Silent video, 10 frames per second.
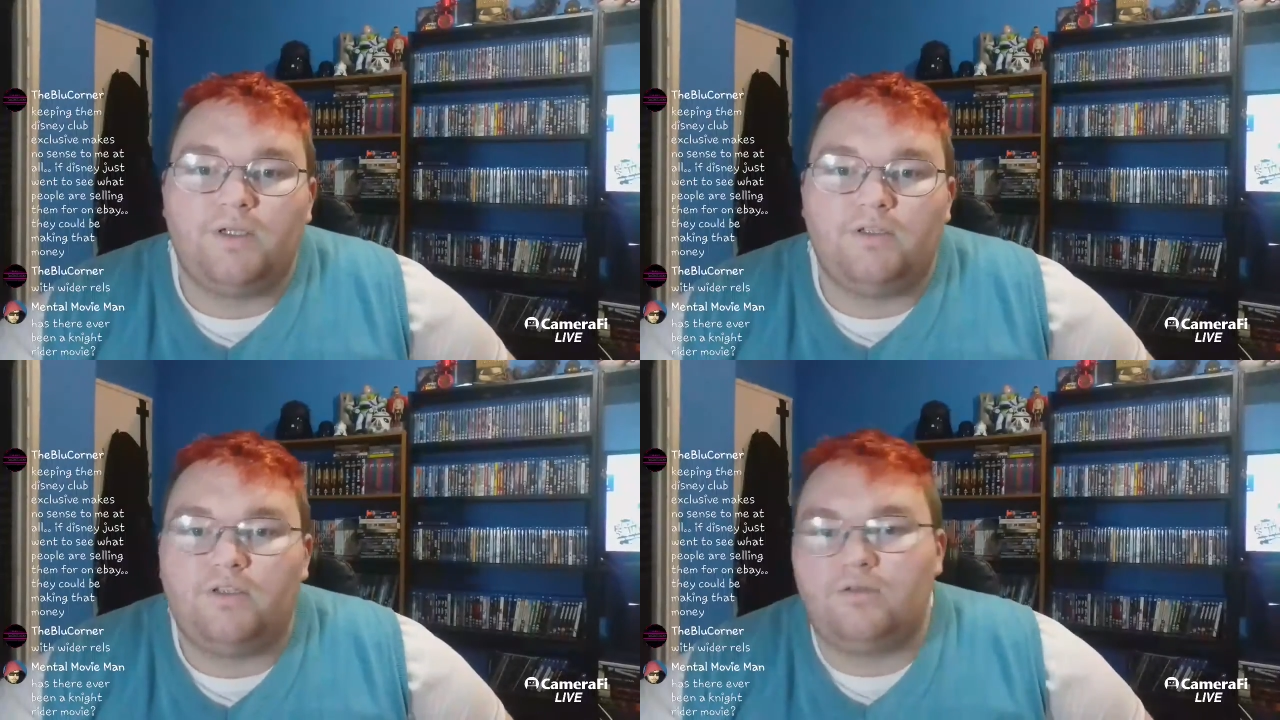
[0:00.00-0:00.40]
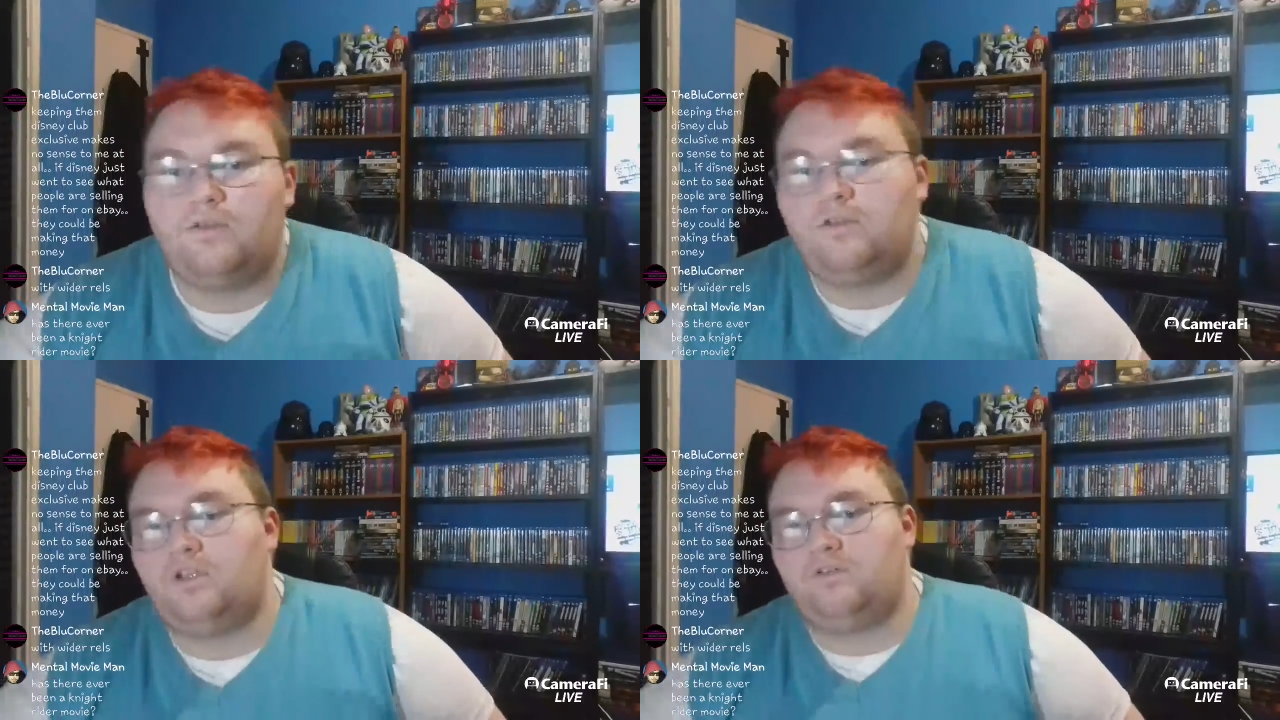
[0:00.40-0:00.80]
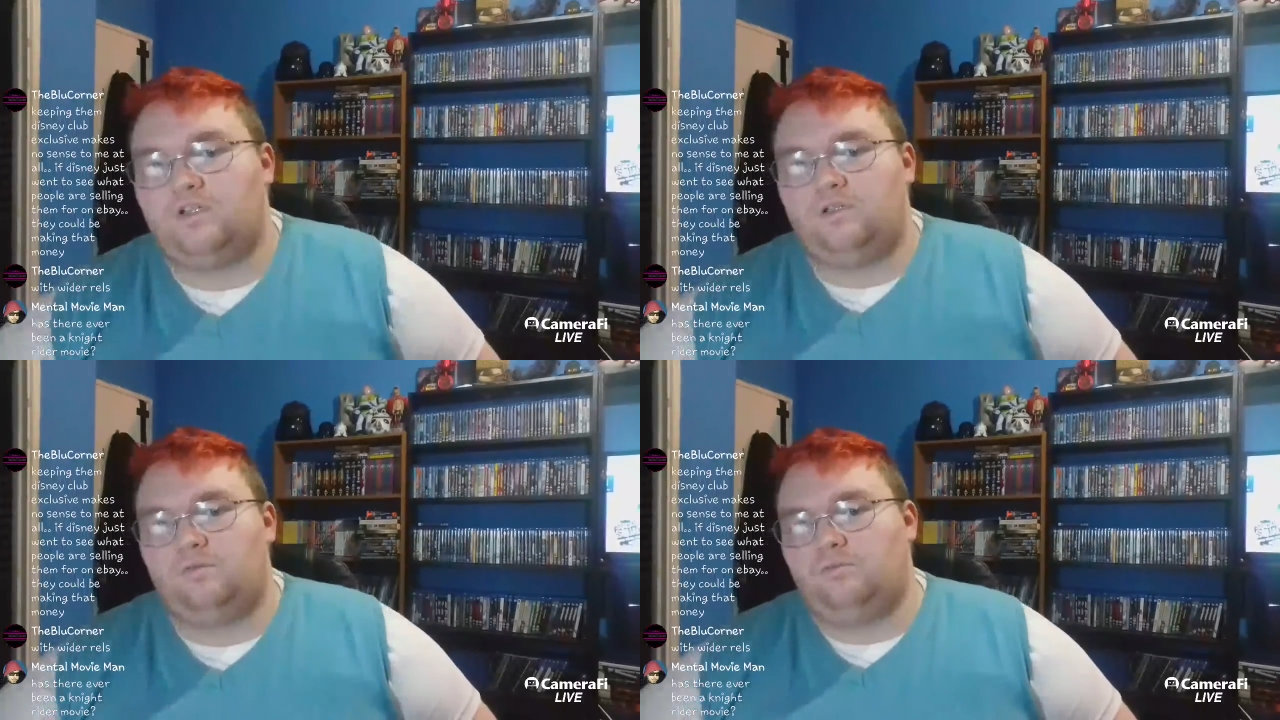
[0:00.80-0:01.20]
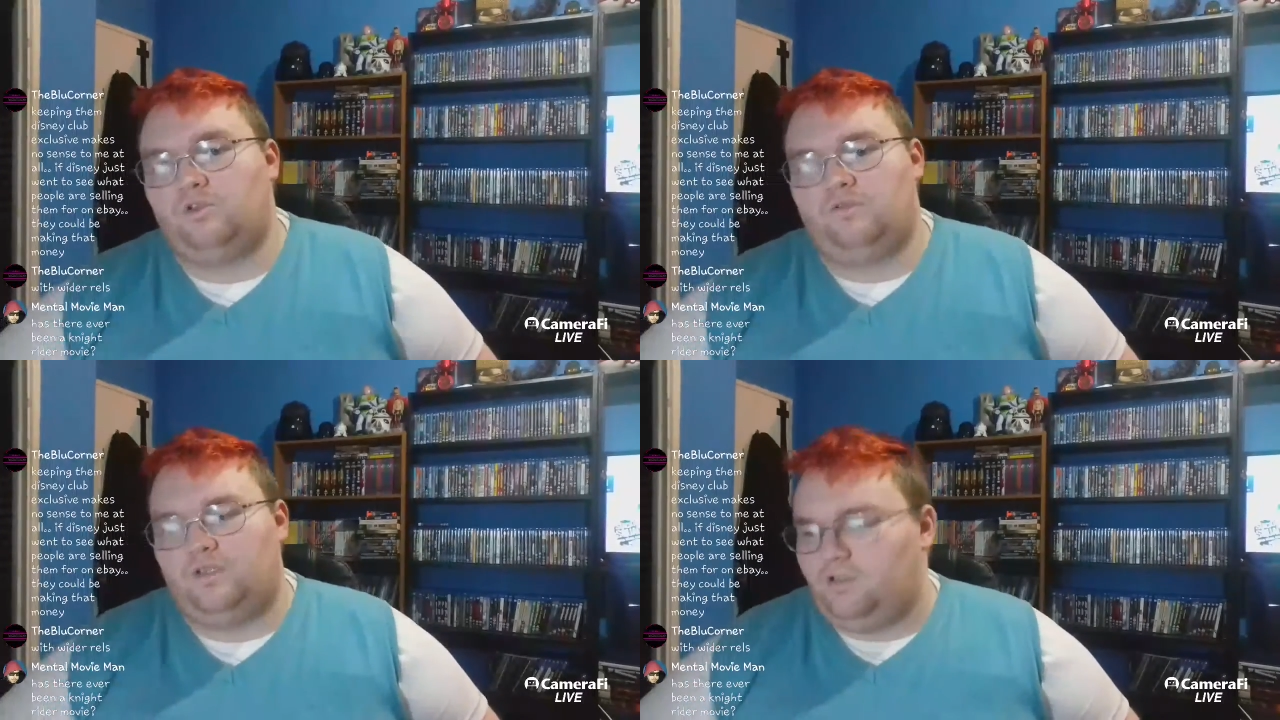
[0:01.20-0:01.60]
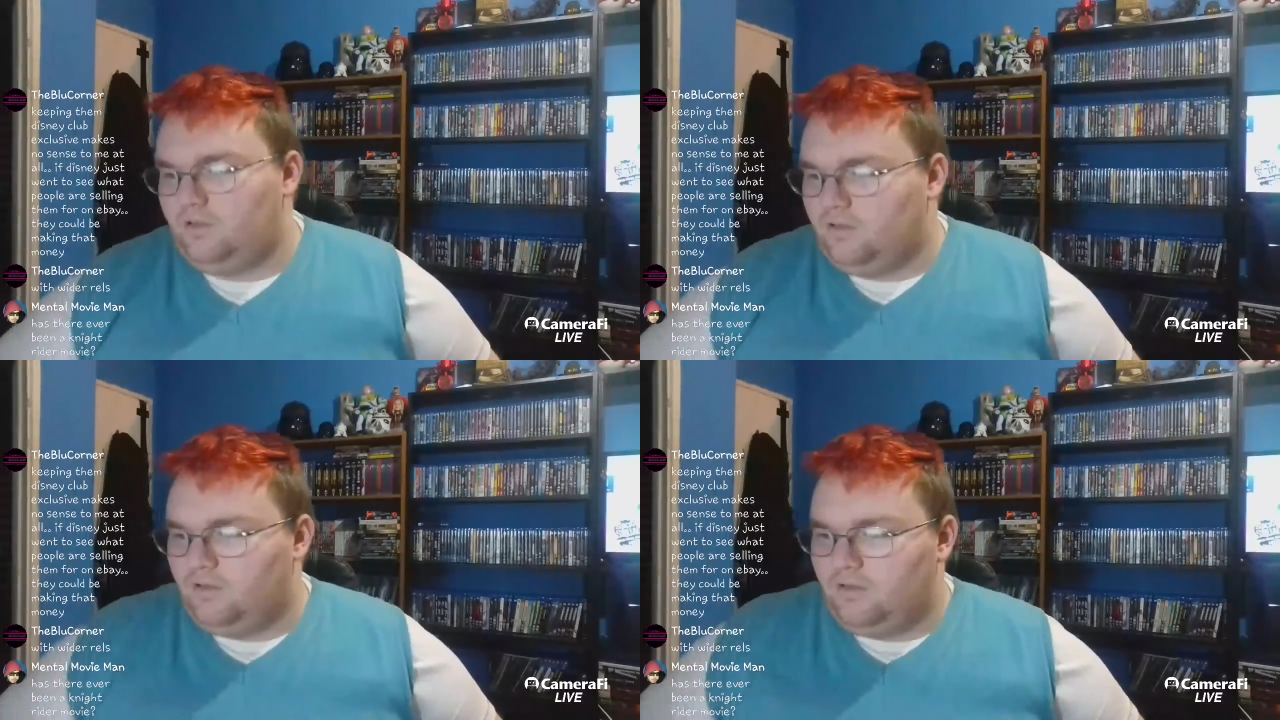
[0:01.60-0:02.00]
The Knight Rider movie.
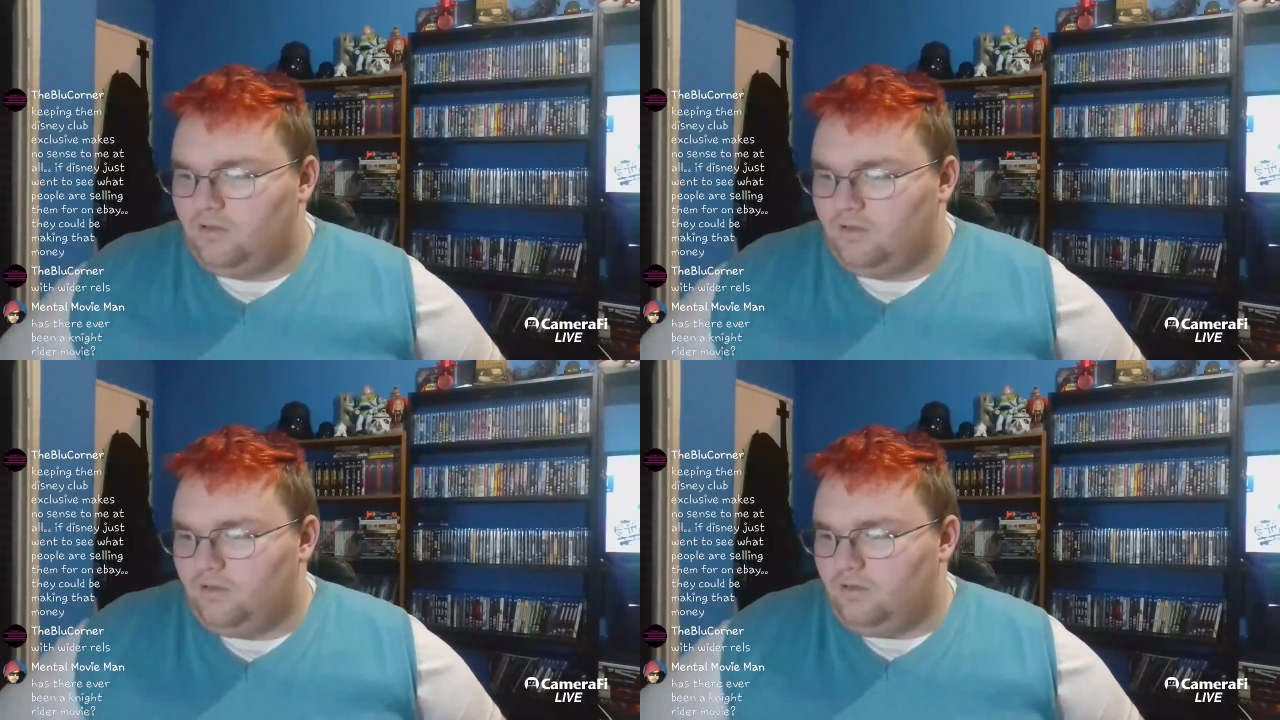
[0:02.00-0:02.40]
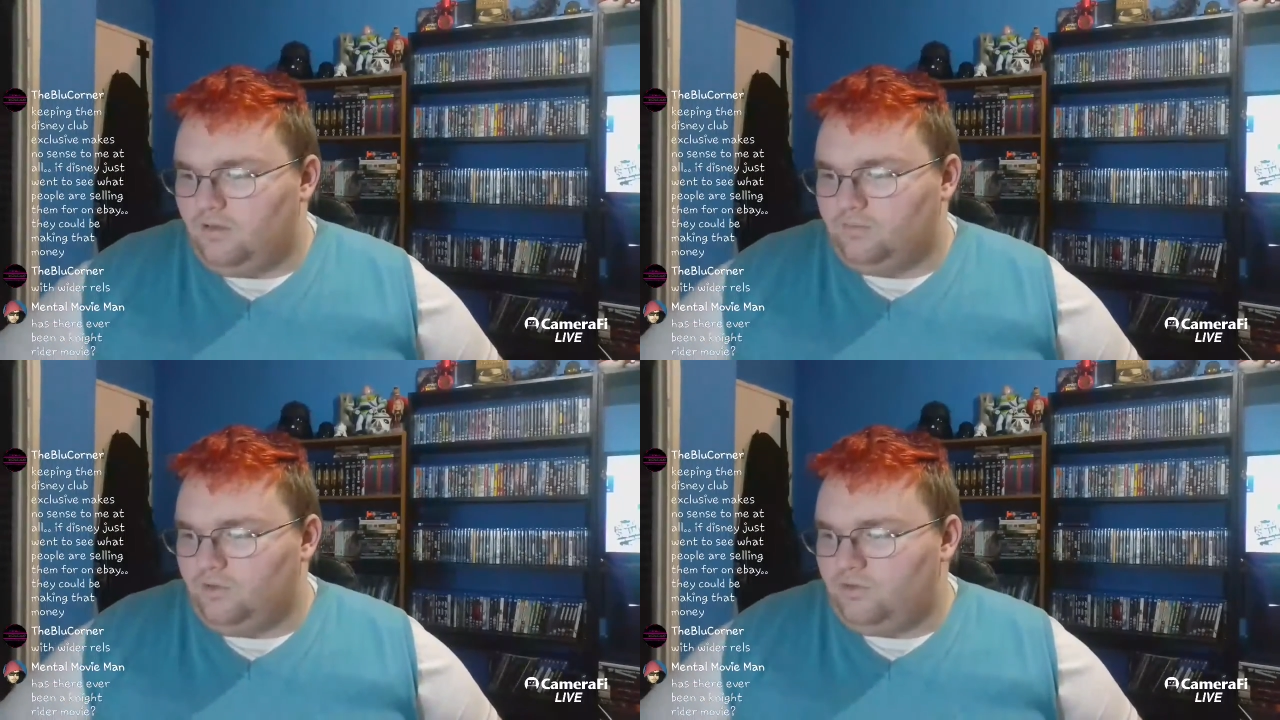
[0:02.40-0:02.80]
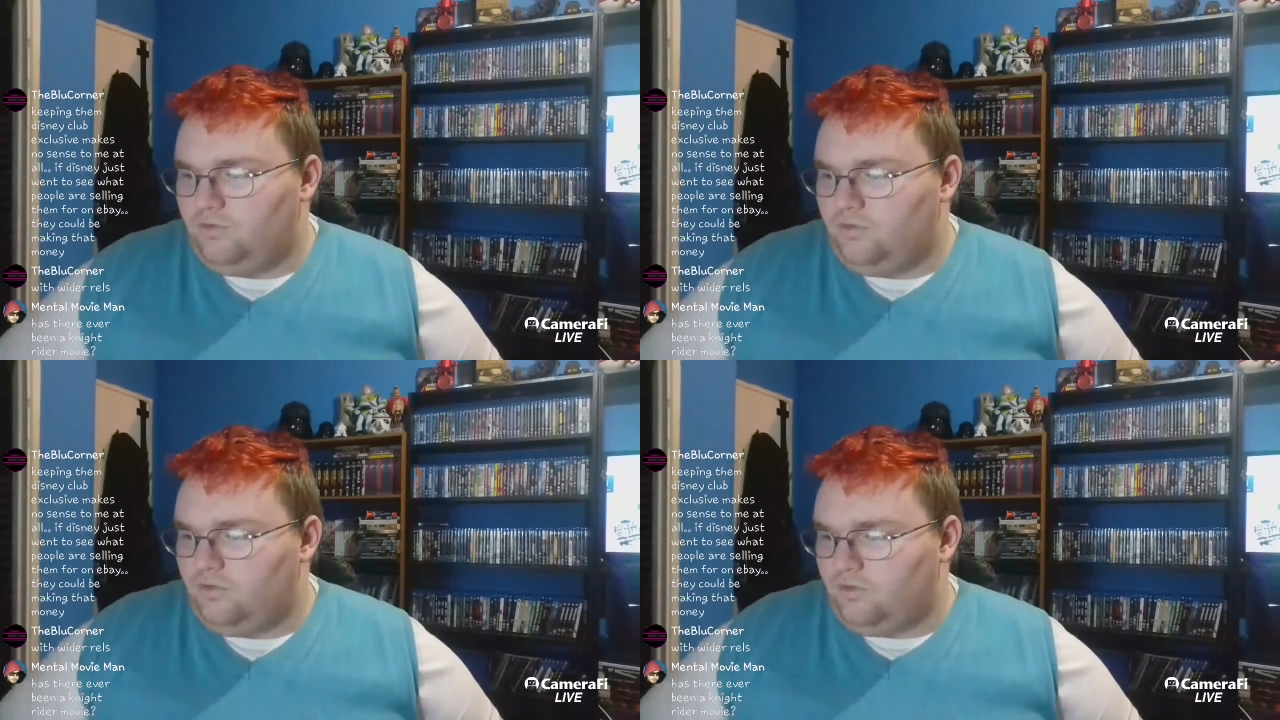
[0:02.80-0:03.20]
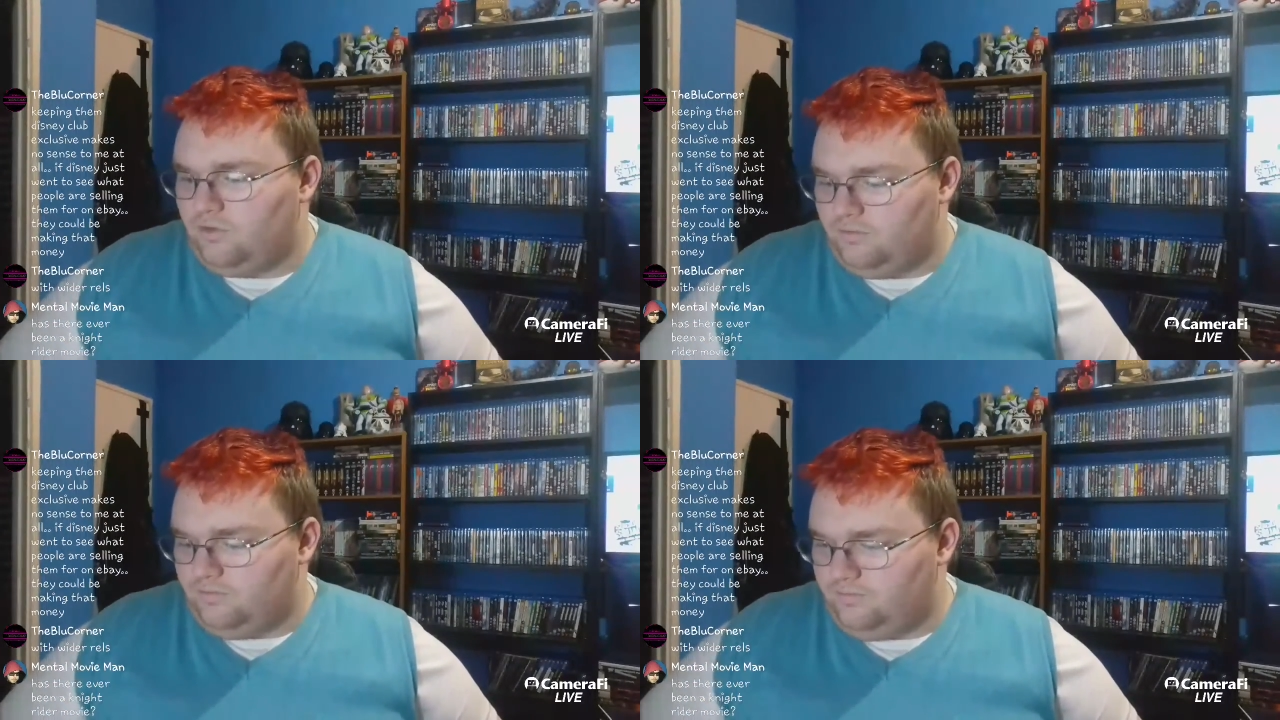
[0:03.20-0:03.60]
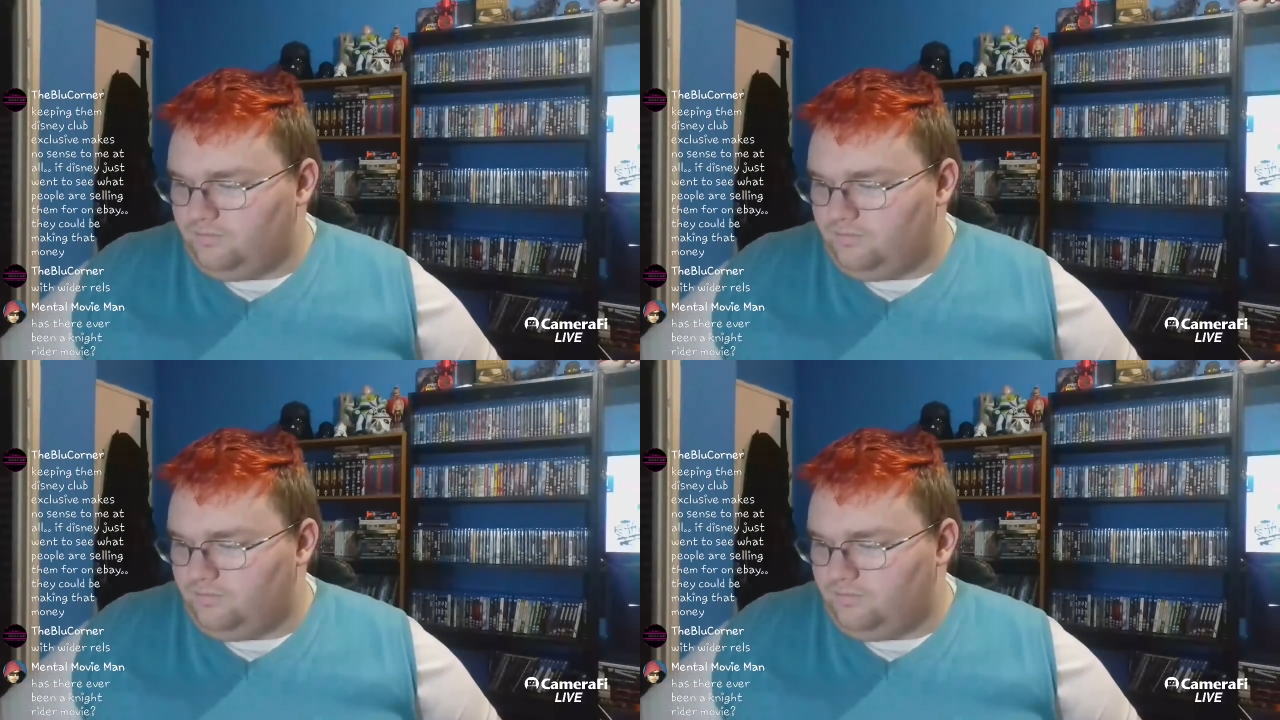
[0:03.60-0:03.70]
I'm not too sure.